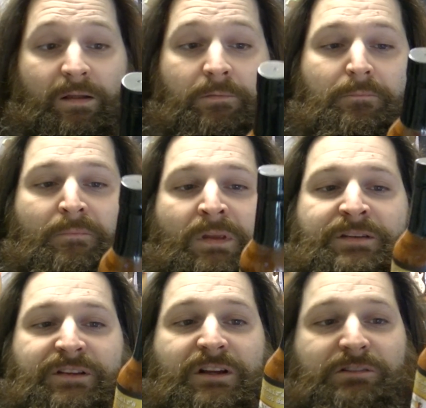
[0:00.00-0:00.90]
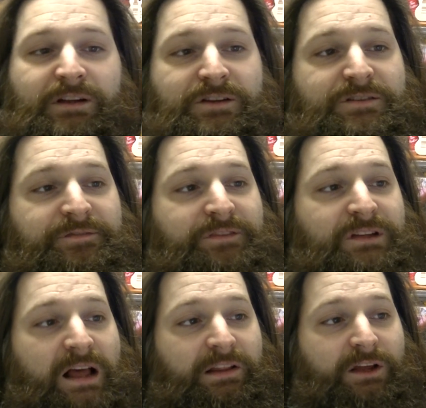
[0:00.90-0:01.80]
Sinclair's
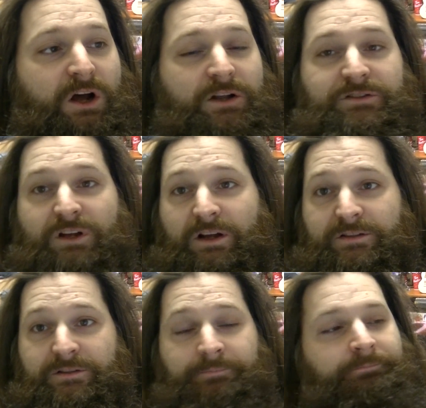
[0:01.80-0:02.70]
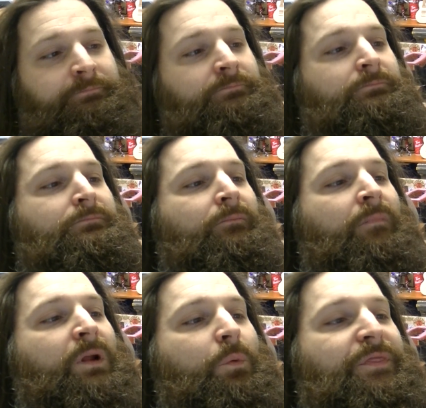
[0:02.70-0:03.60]
Fatalii Hot Sauce.
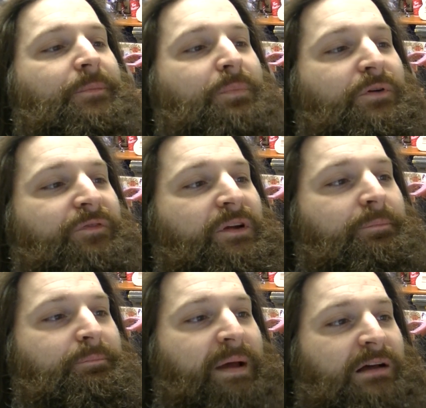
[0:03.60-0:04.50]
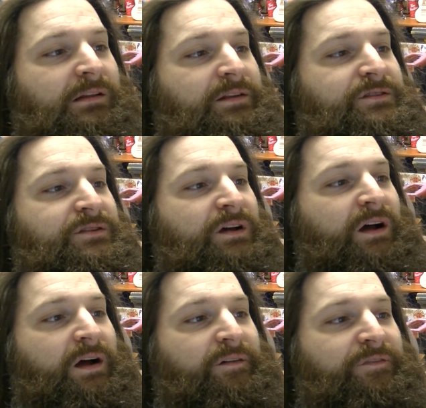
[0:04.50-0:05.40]
With the perfect balance
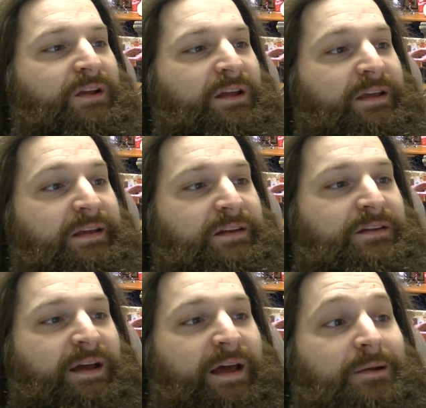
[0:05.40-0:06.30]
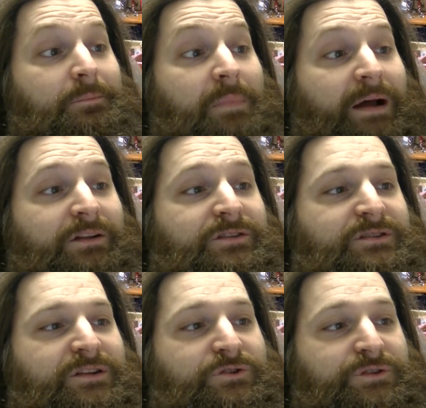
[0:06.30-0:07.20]
of heat and mild
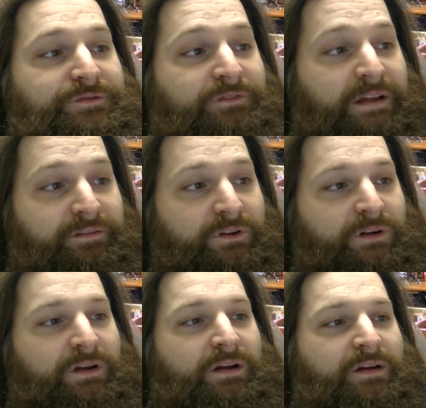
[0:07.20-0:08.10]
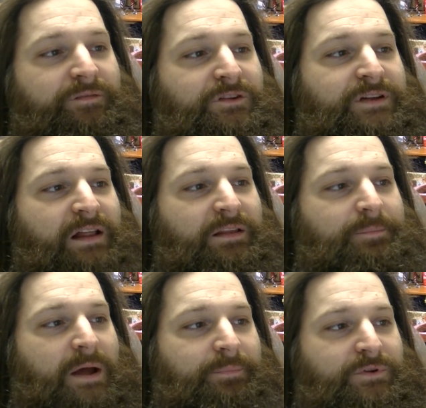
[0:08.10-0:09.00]
citrus flavor, Fatalii
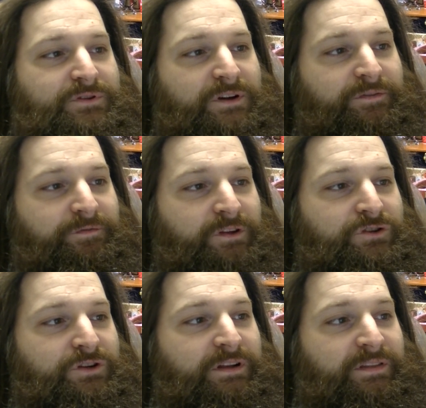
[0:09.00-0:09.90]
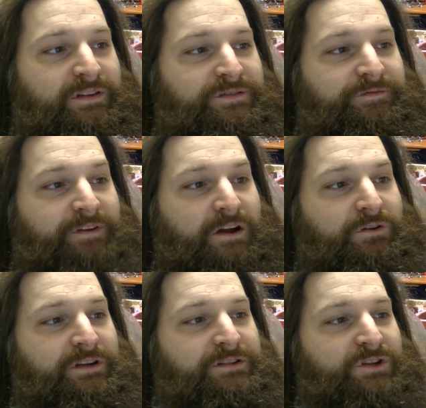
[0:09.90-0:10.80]
peppers are featured in this
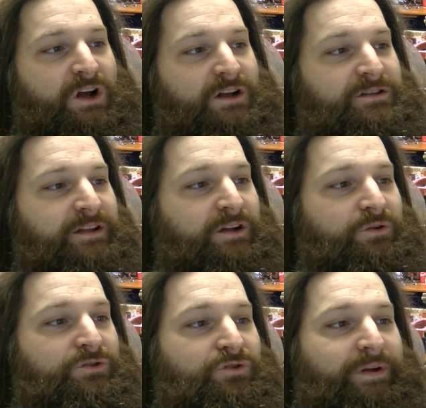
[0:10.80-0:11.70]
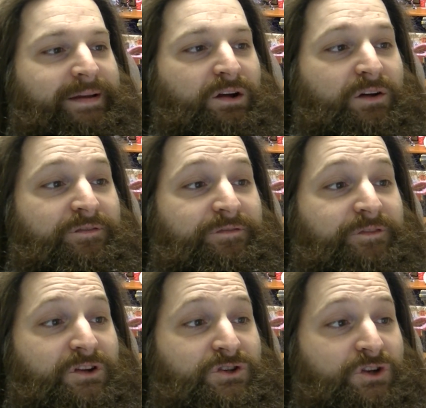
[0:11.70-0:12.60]
fiery sauce that goes great on
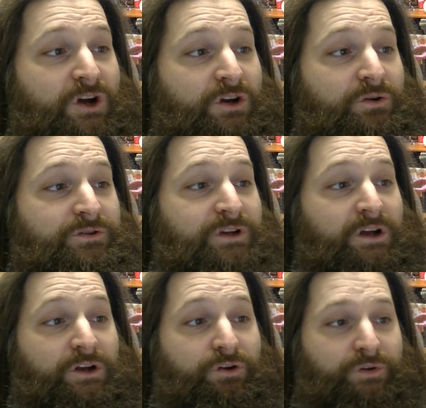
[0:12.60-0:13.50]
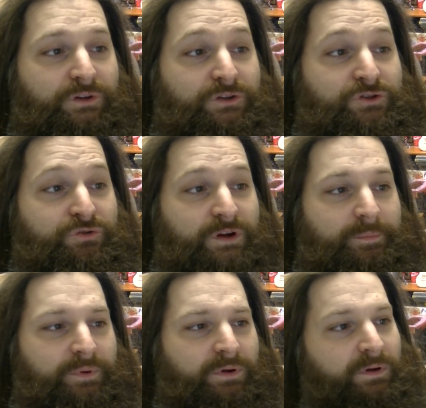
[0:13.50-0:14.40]
fish tacos, grilled shrimp.